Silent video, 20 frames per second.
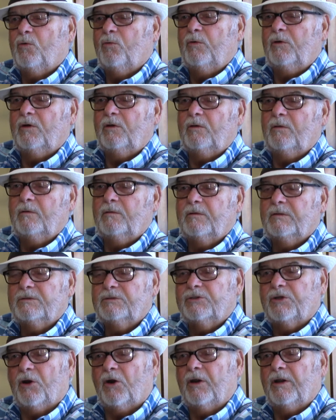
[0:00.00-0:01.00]
will
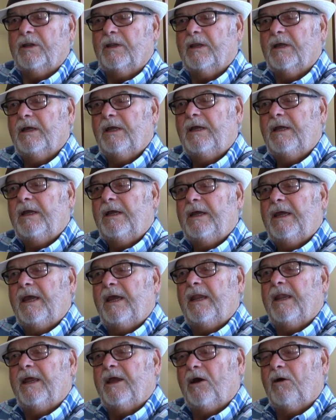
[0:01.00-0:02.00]
start
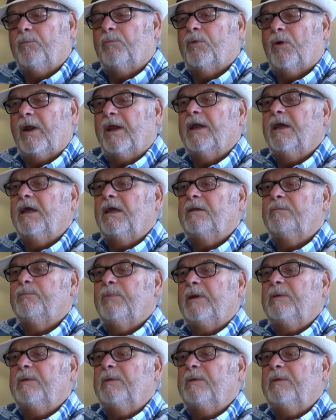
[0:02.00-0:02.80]
and help bring in